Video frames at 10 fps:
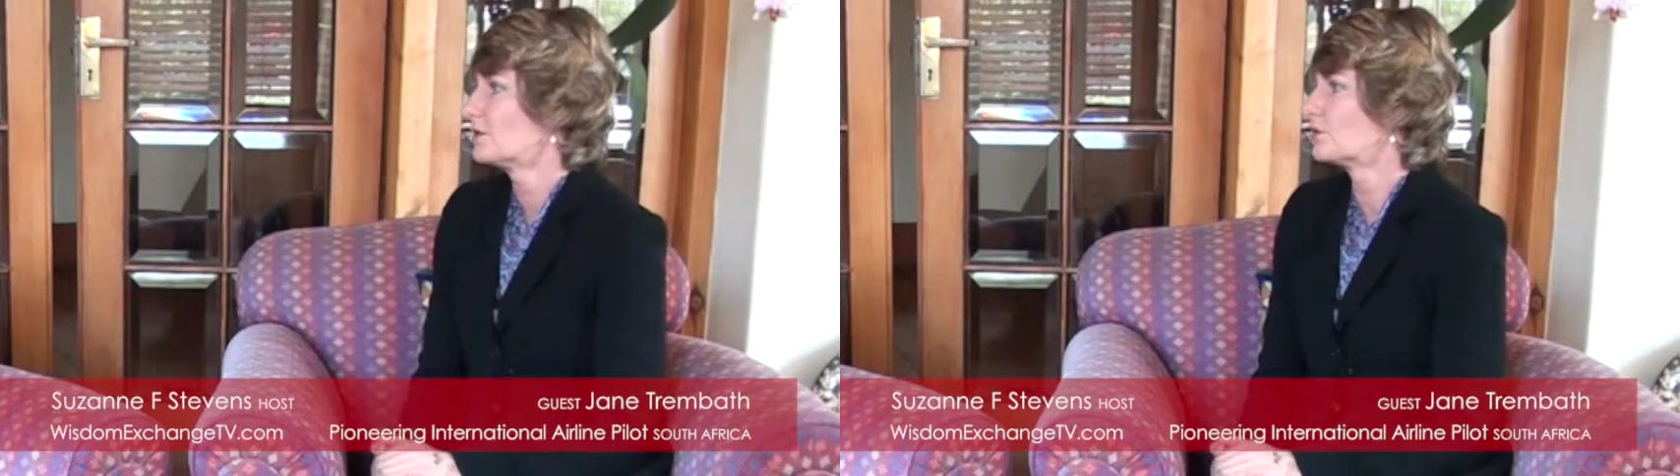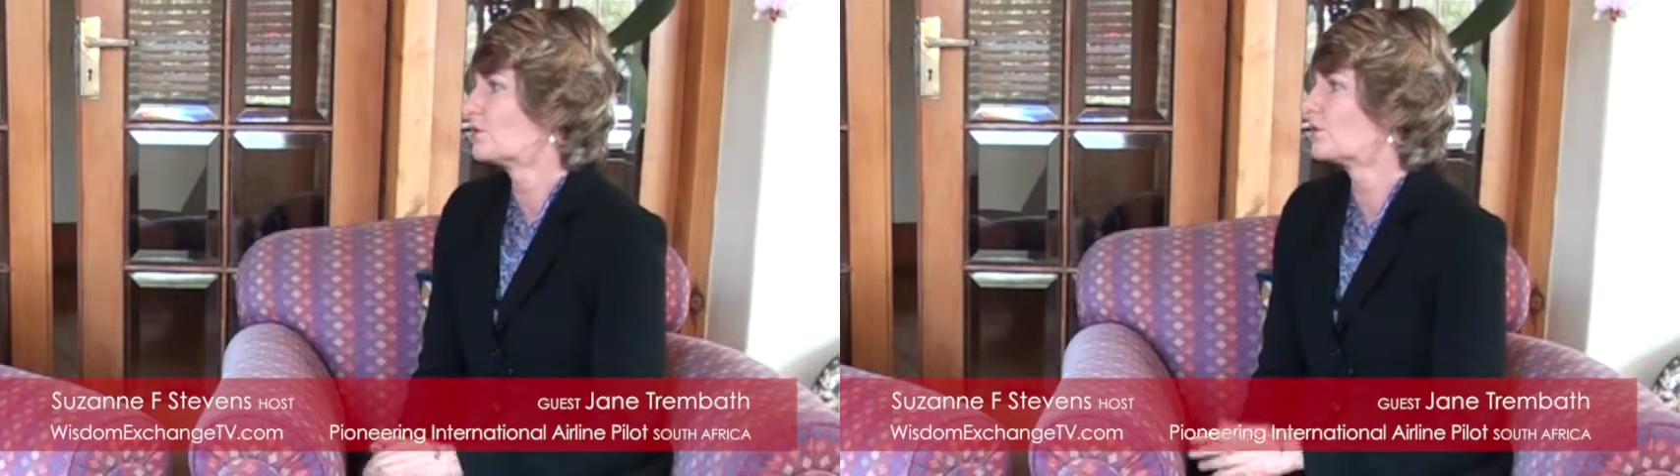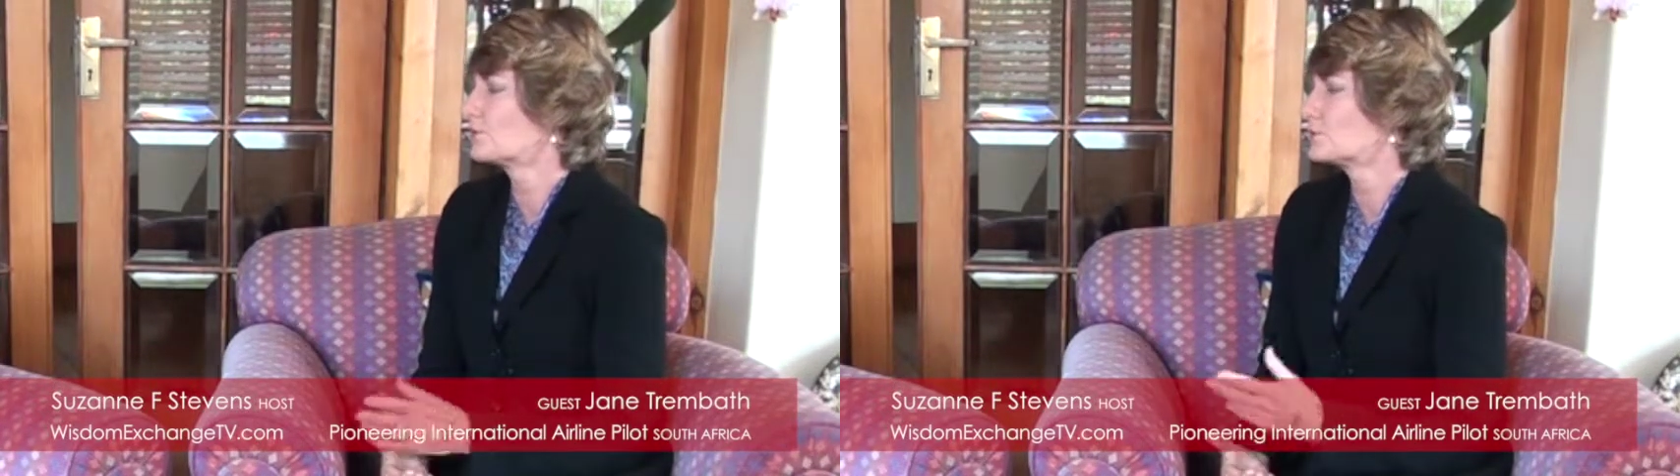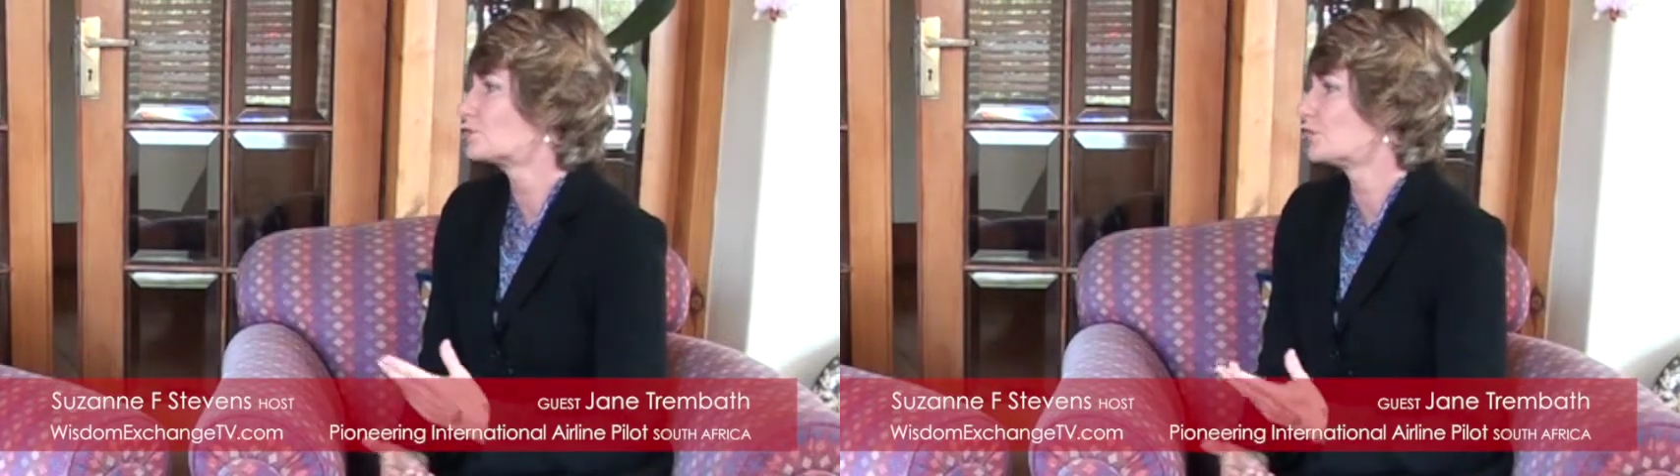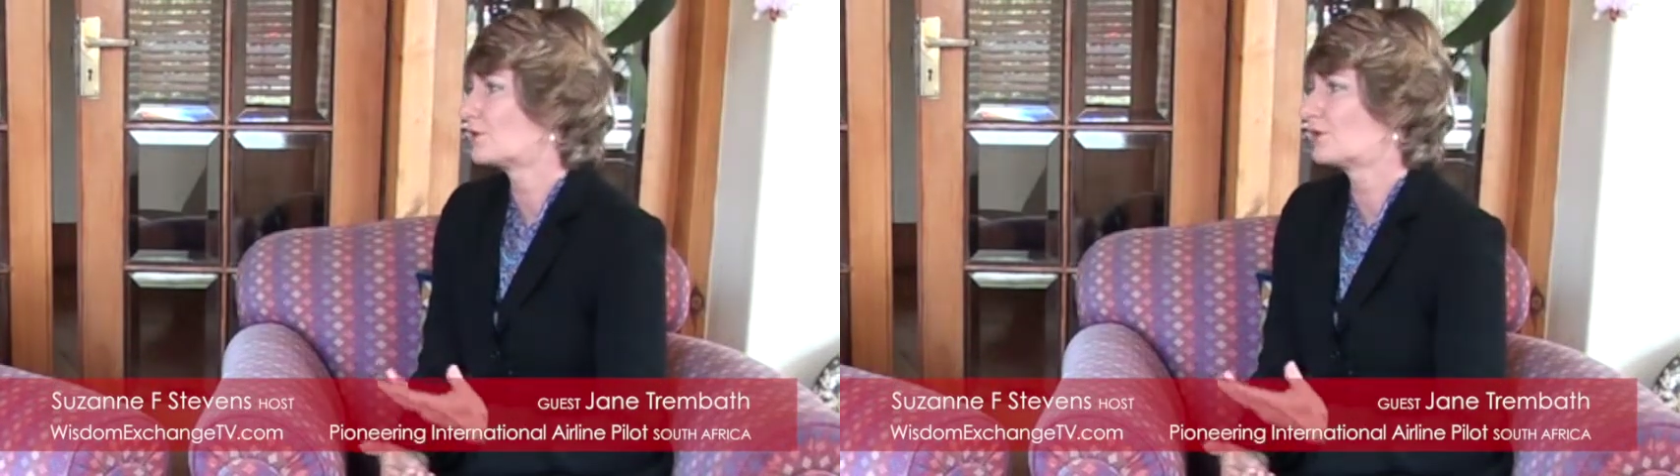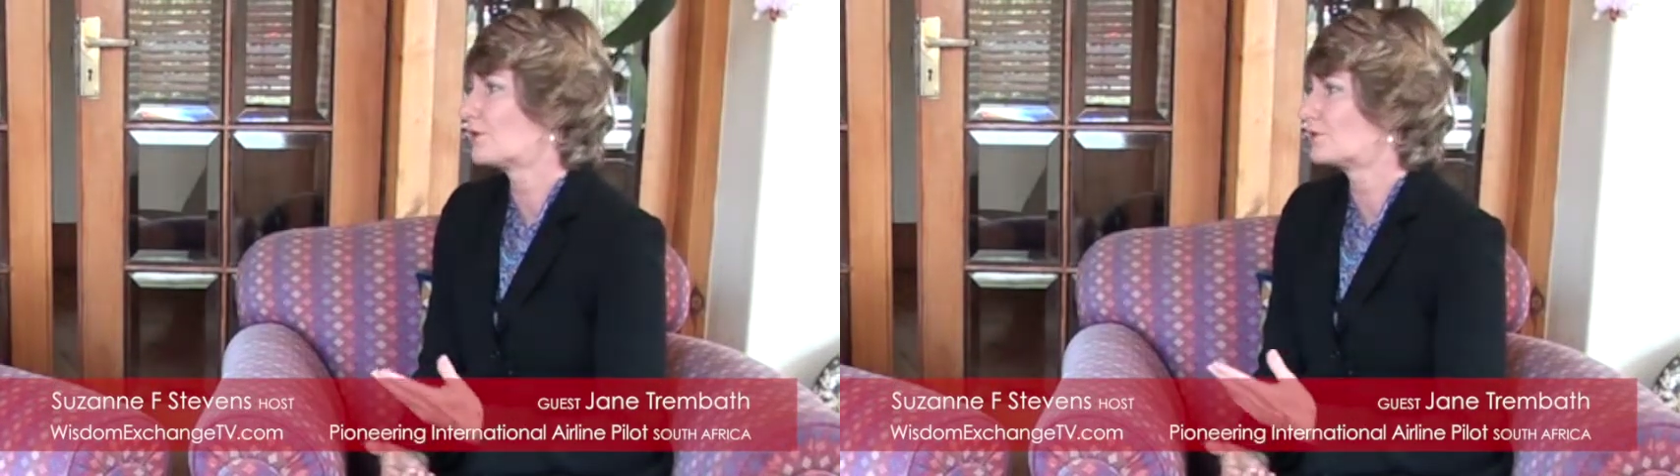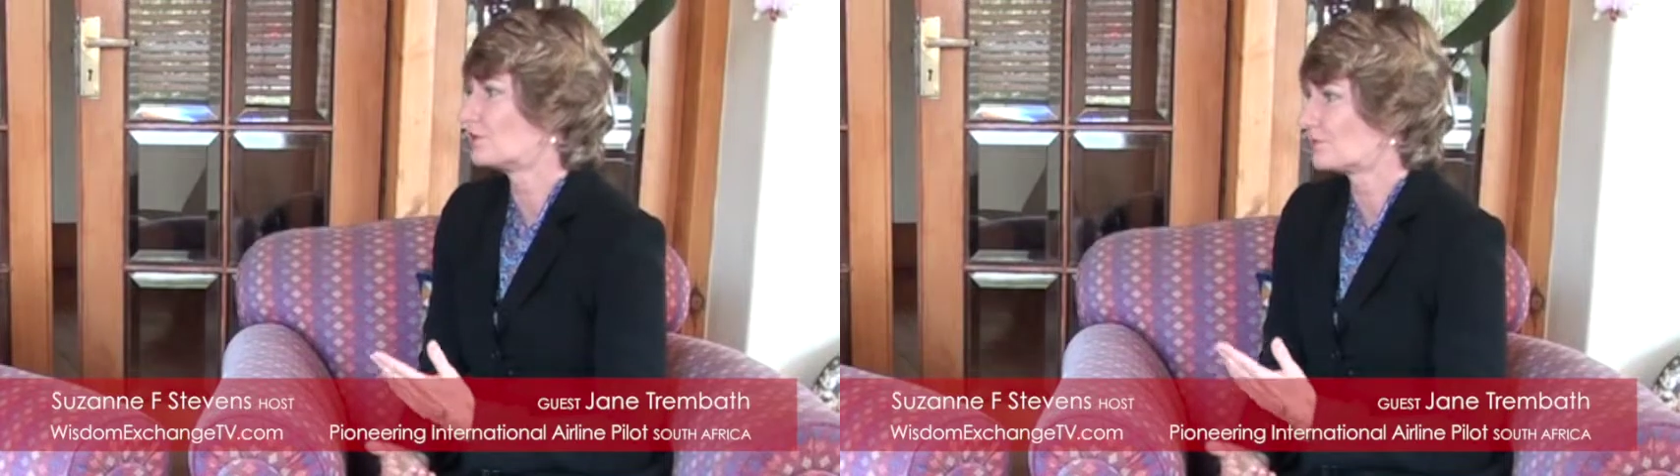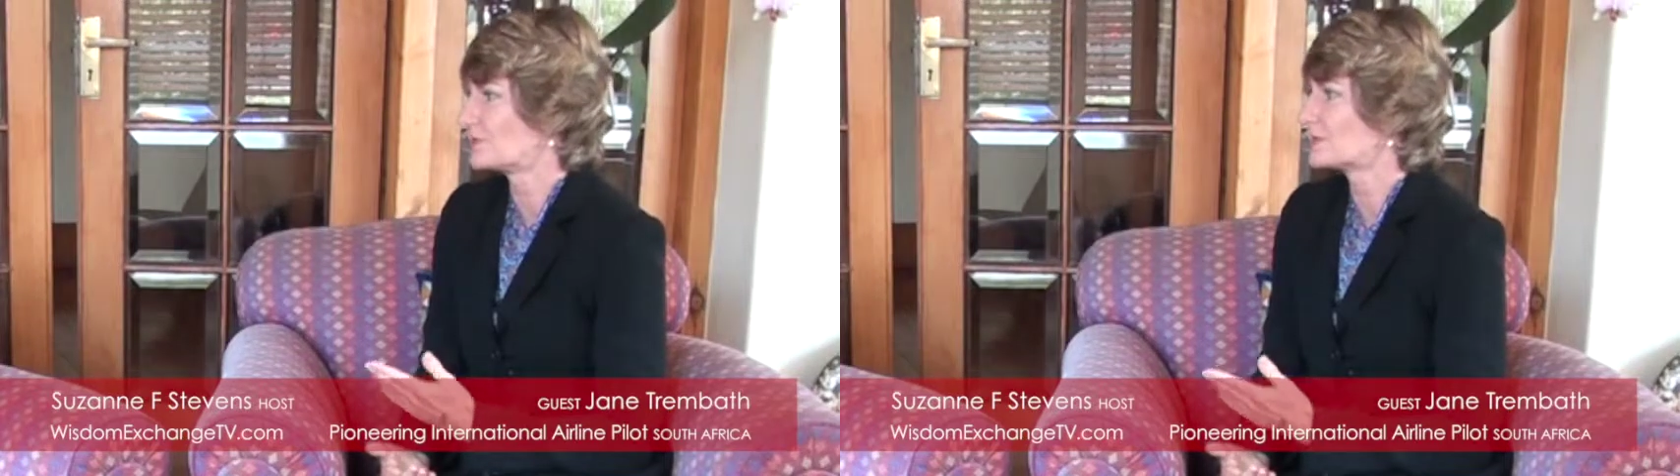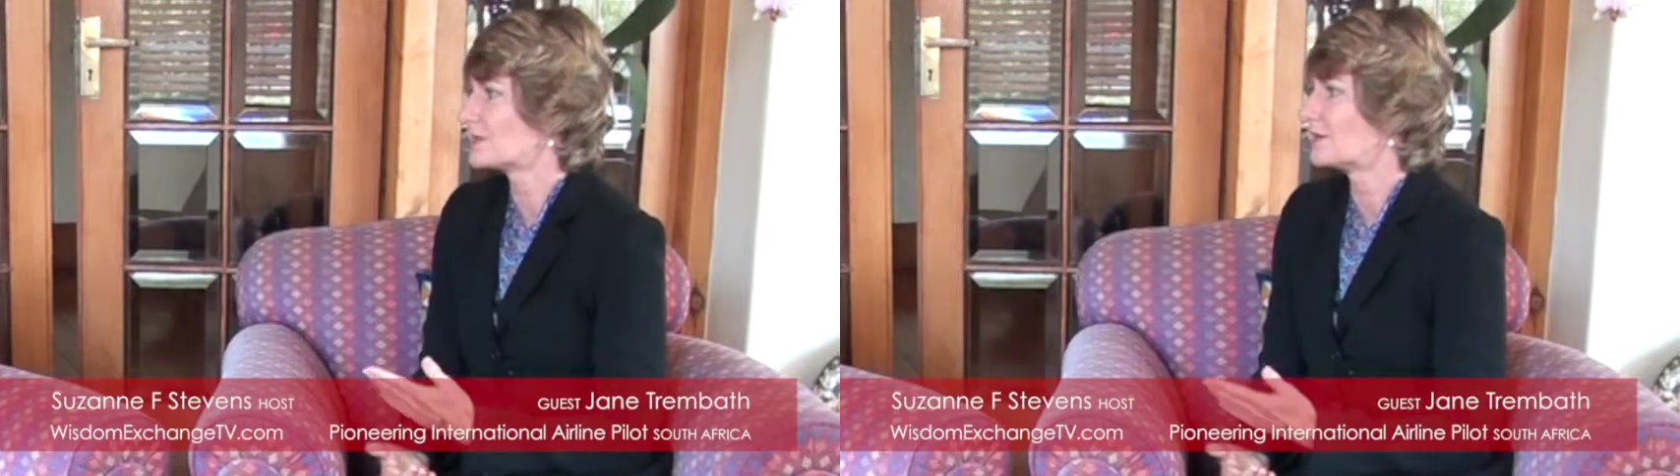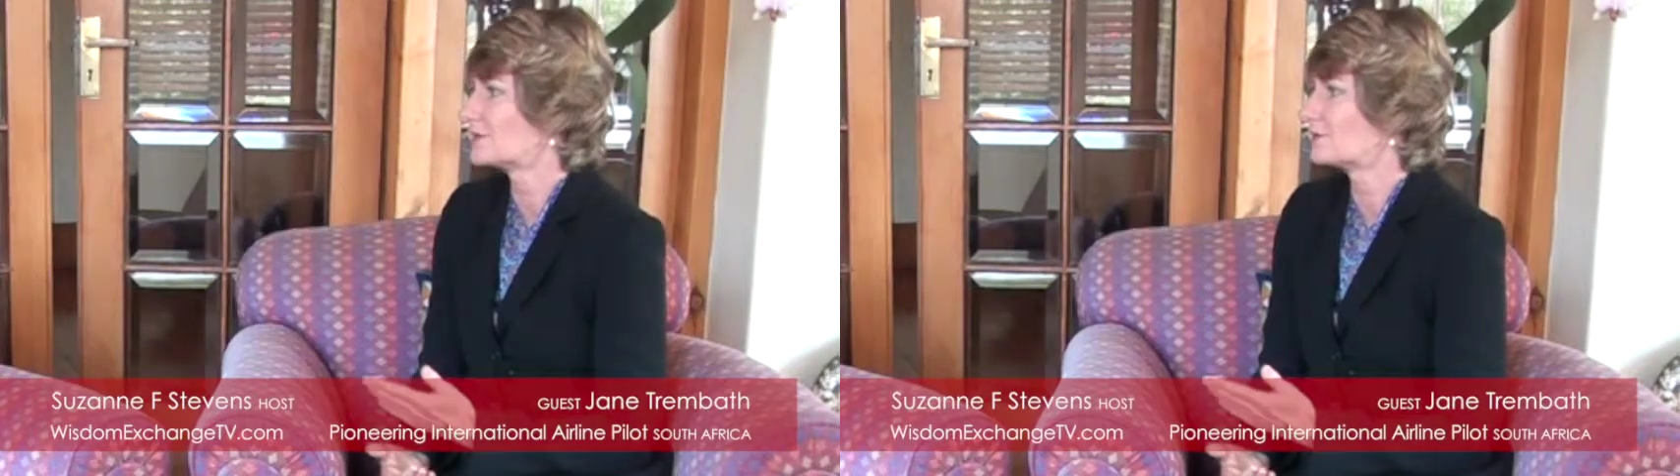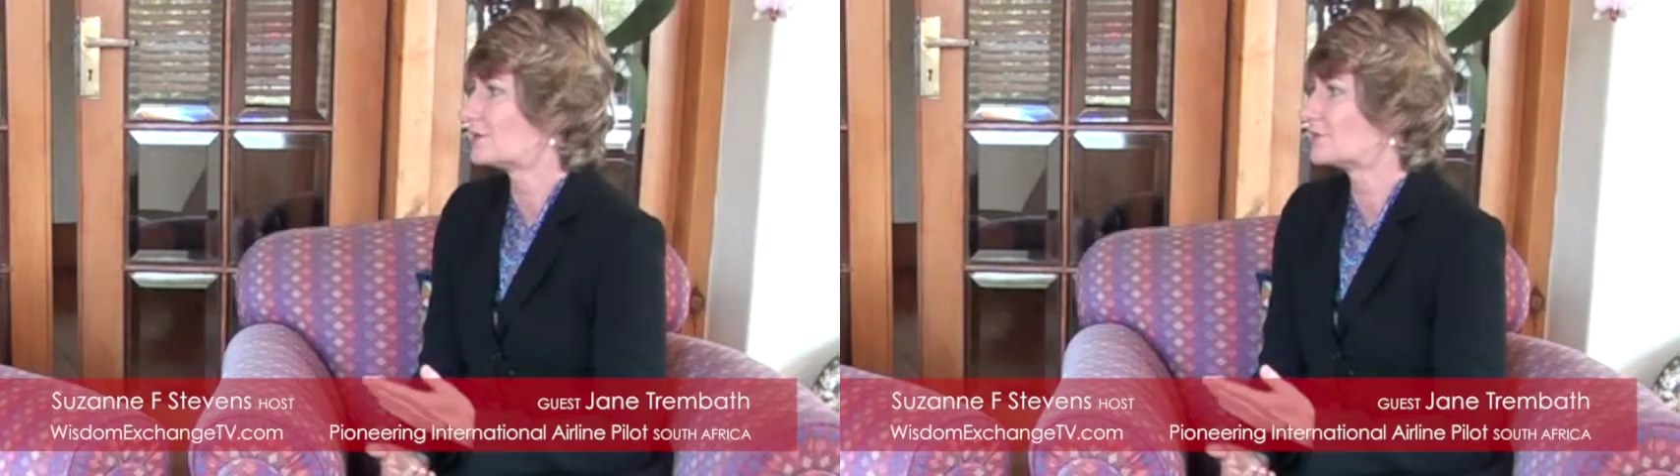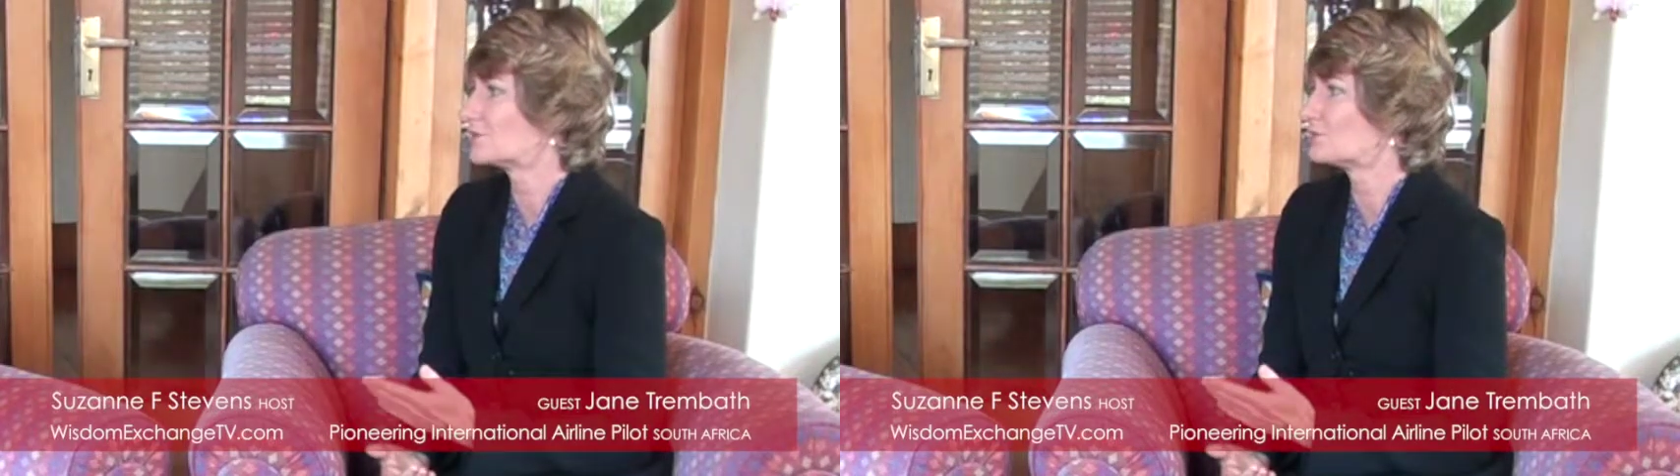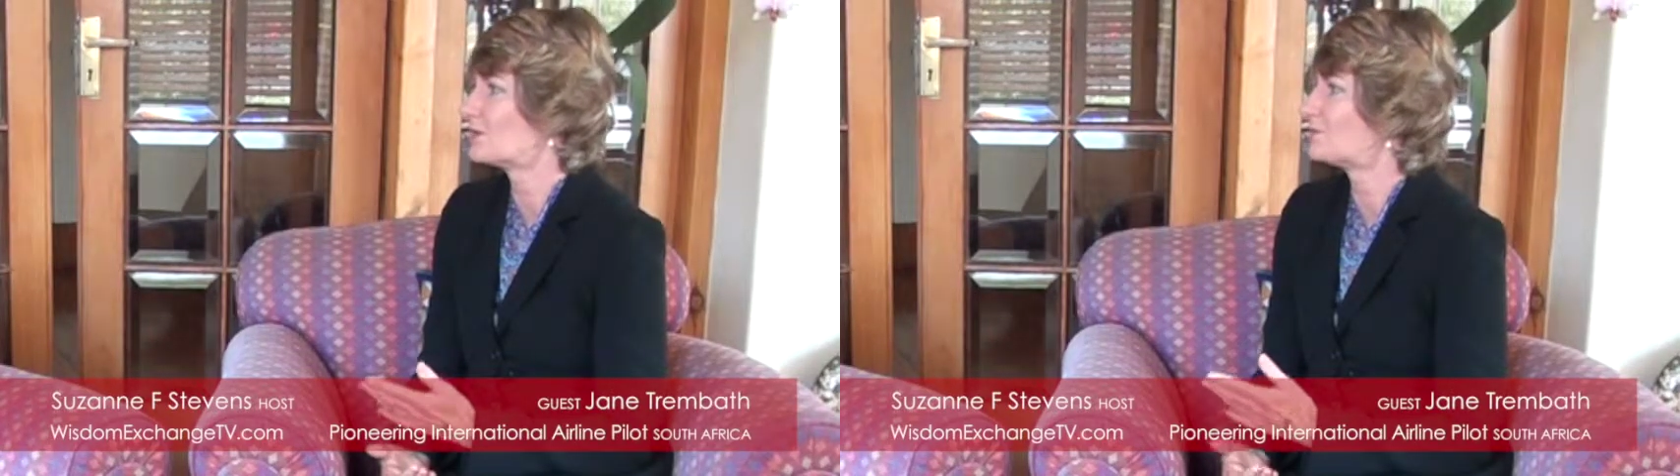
Although, of course, we know there are different styles of leadership,